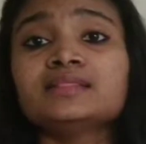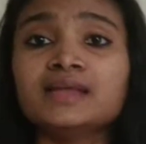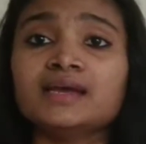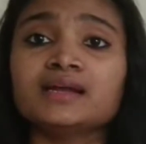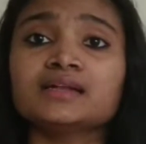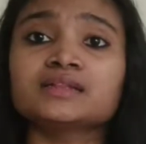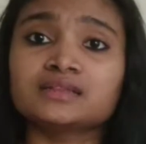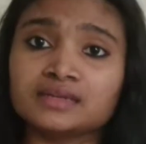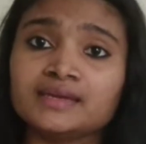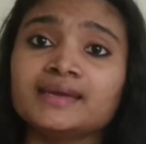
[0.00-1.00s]
There are
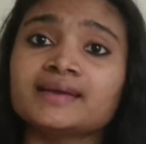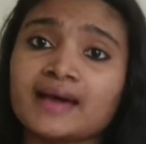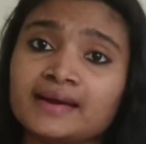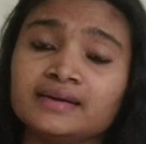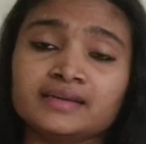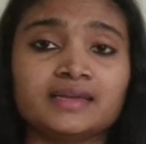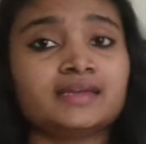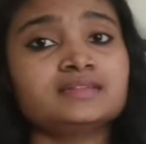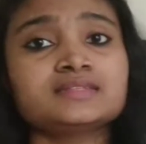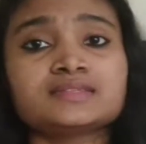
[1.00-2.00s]
three current
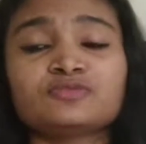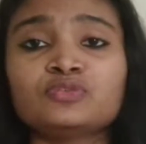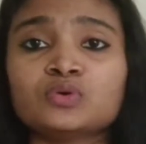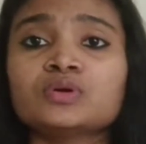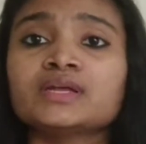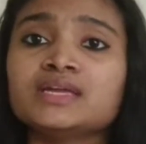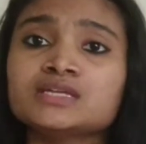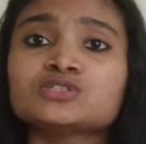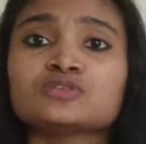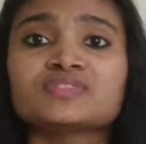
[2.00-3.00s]
gains for
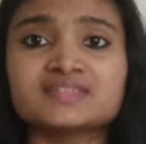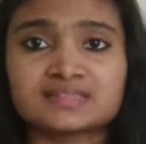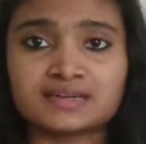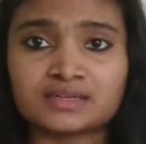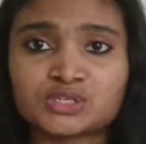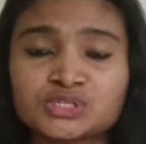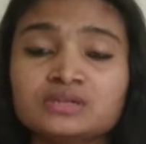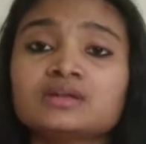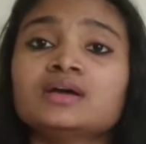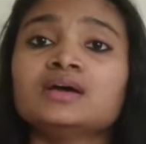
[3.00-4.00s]
each of this
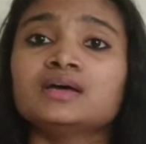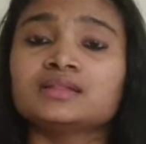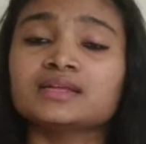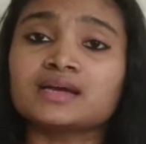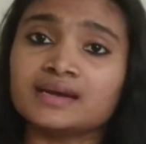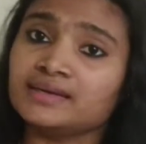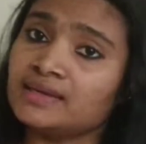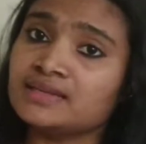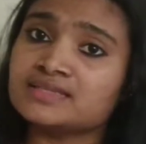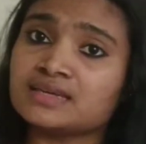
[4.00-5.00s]
connection. The current
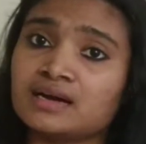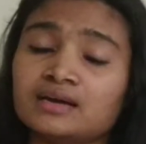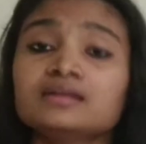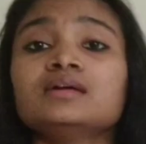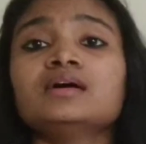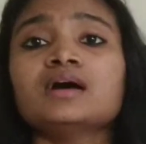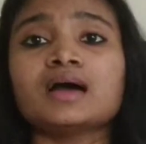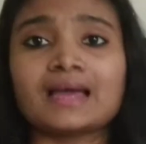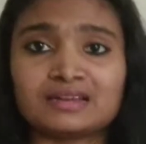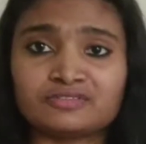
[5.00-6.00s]
gains are
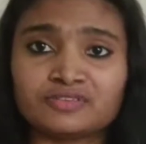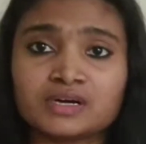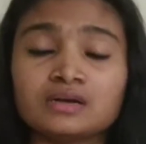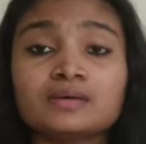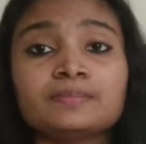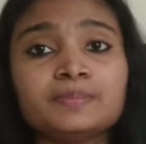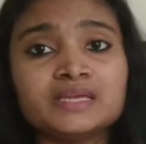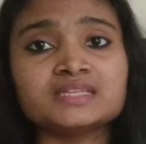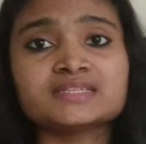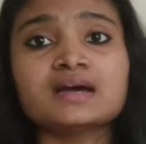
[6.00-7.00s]
alpha,
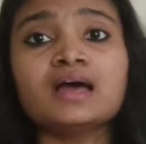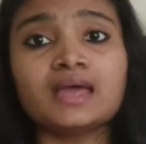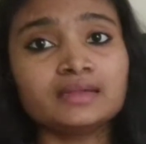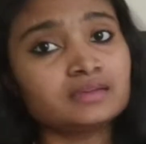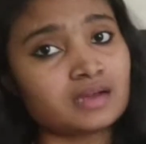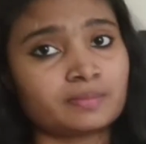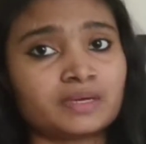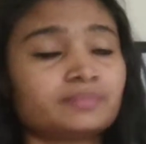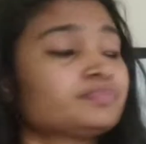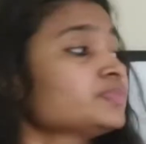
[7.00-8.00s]
beta and gamma.